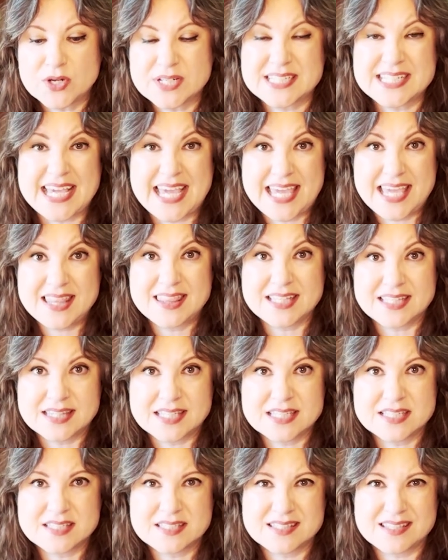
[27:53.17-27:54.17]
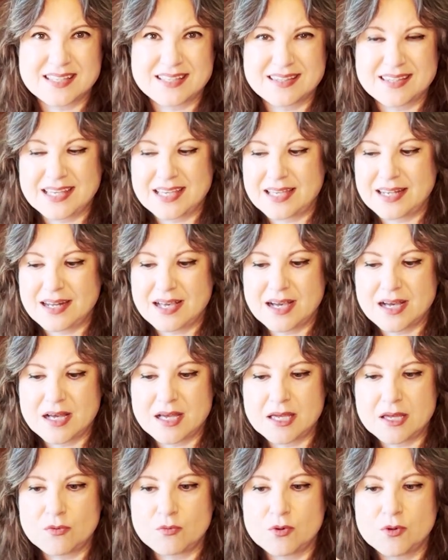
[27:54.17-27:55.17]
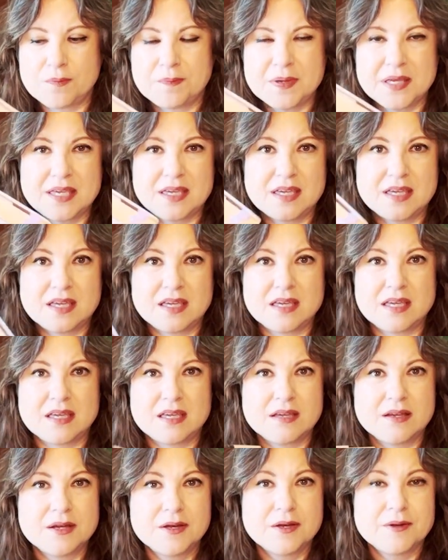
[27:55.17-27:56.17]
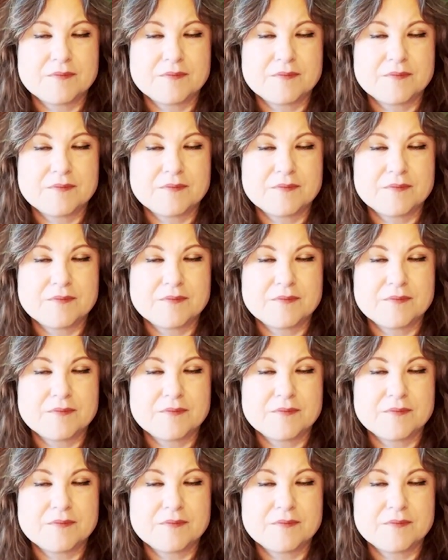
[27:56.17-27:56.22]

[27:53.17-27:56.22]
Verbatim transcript: day that I will be